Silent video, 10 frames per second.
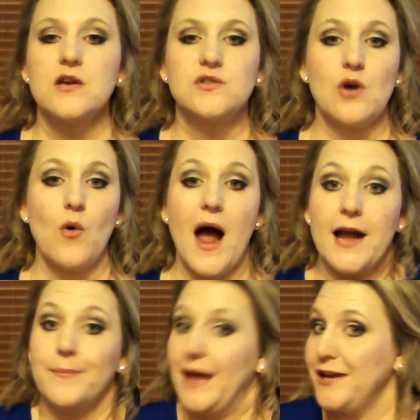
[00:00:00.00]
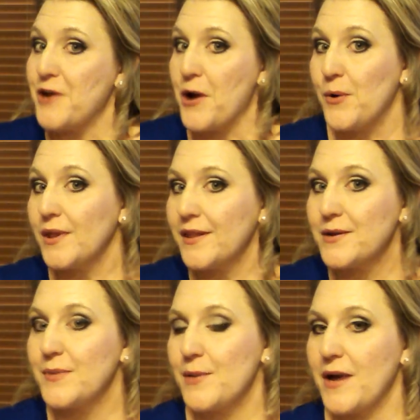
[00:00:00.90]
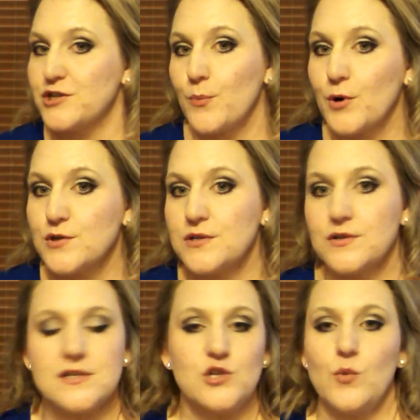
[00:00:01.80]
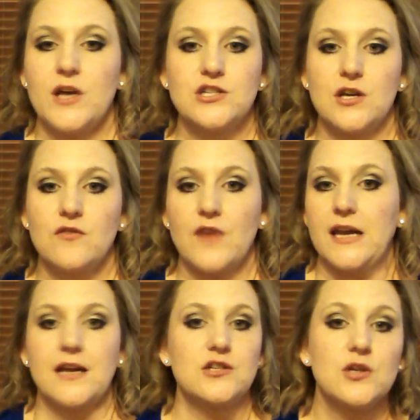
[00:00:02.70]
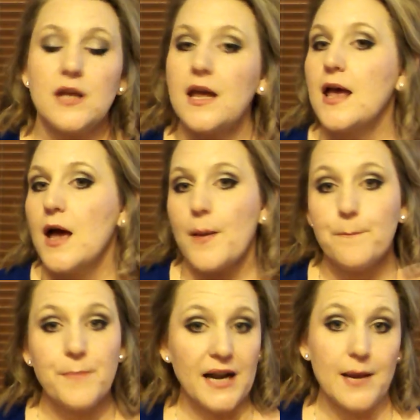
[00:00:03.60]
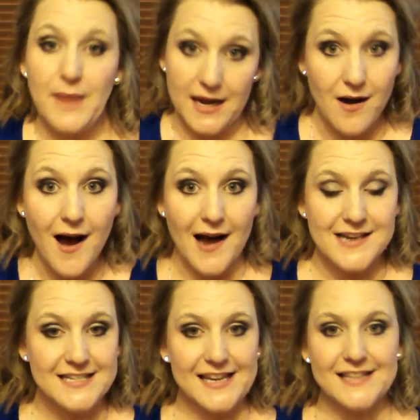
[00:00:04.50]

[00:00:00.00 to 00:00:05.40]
So I may know a little bit about your personal situation financially, but I may not.